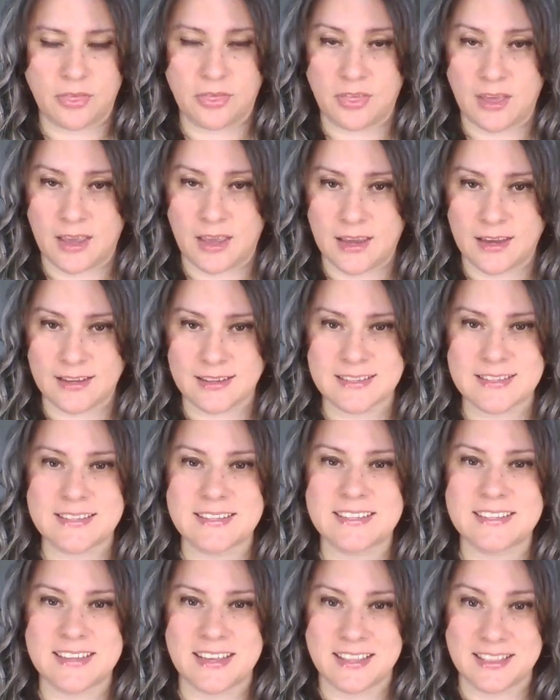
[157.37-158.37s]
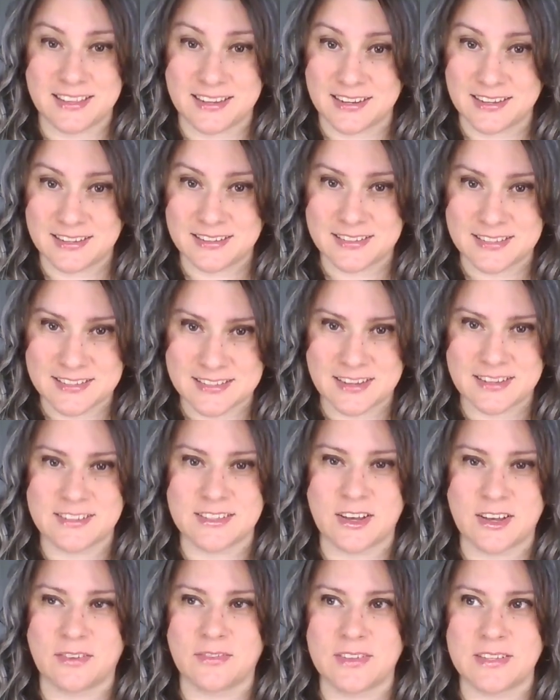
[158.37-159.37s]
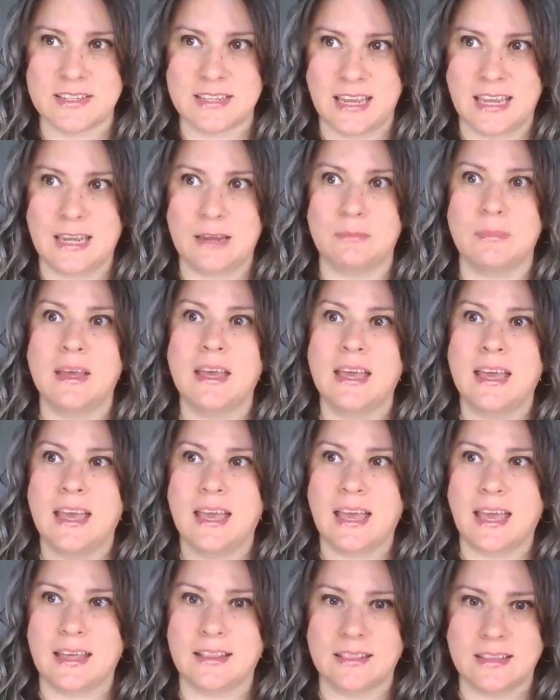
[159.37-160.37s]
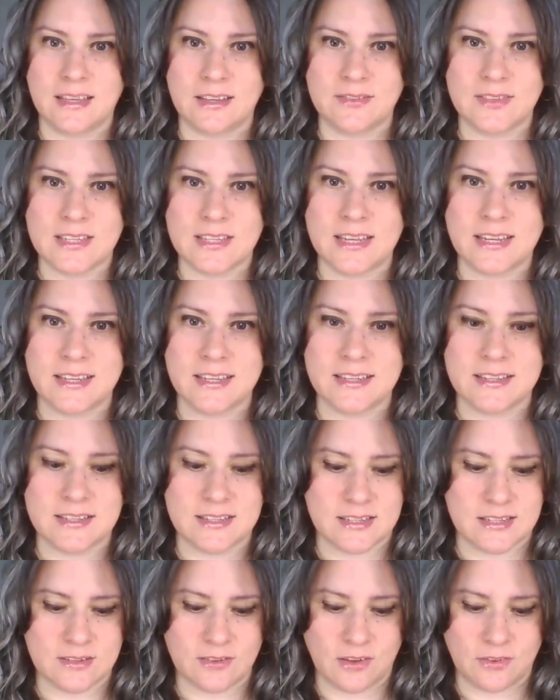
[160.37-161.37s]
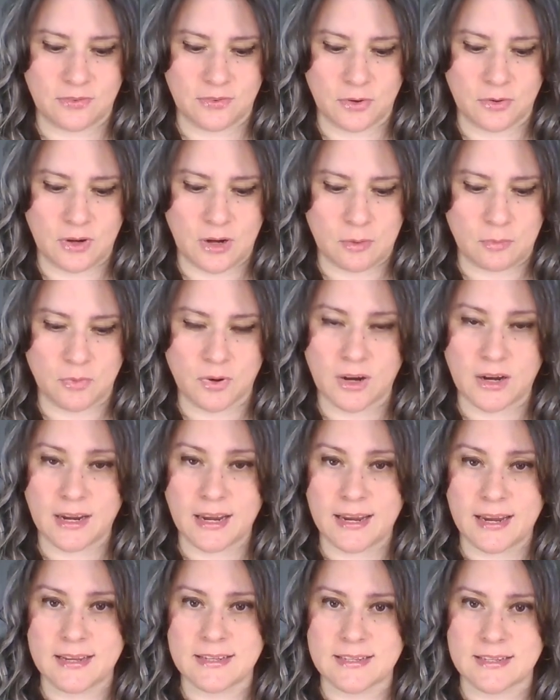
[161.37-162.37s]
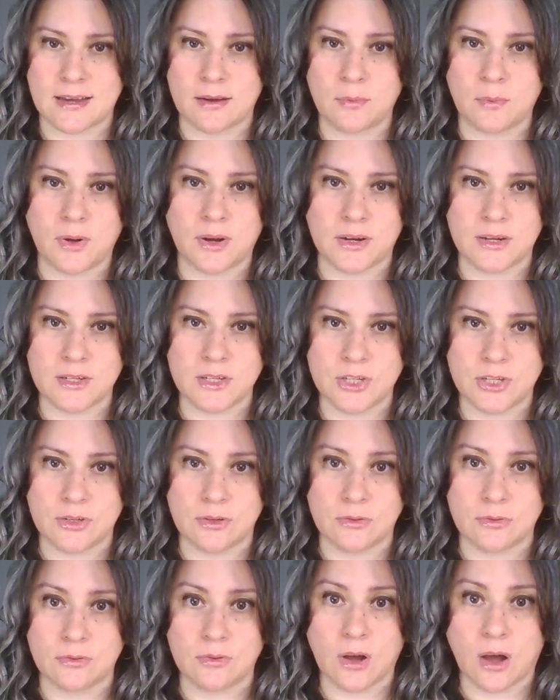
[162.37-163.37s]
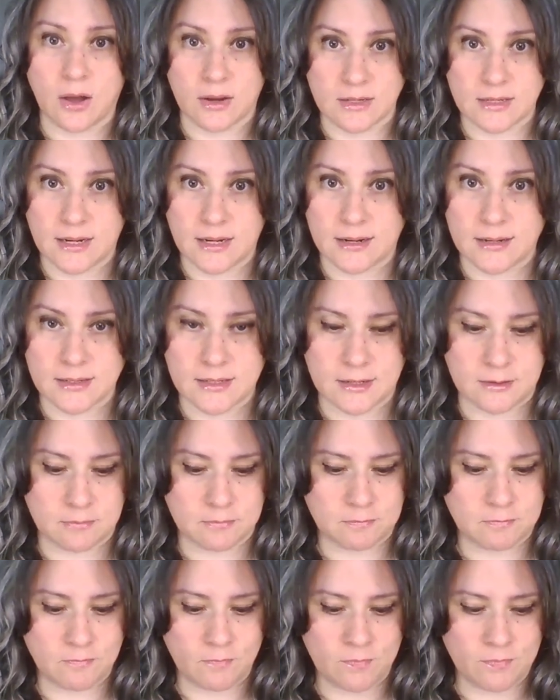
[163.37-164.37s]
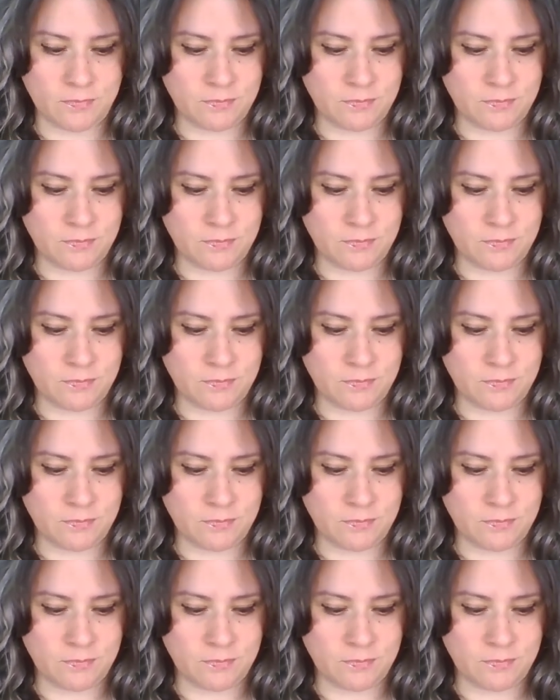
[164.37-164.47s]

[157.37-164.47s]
Thanks. And then he signs off his name and leaves his phone number in case I wanted to contact him.